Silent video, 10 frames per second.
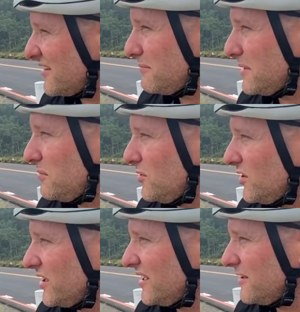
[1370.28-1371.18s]
for having me aboard.
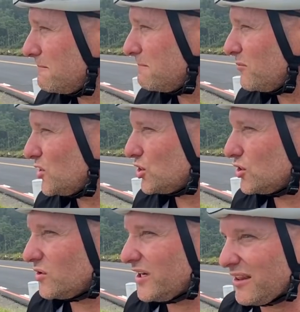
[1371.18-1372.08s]
Another time. We should
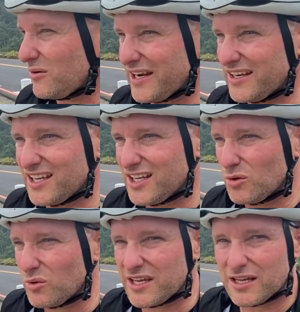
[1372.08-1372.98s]
do another one.
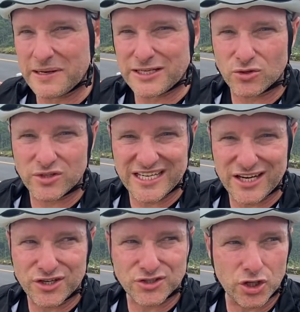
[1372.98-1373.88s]
We're thinking about doing
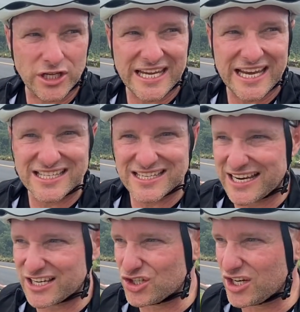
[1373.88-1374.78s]
Dirty, Dirty Kansas
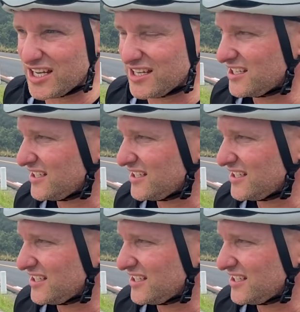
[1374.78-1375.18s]
next year,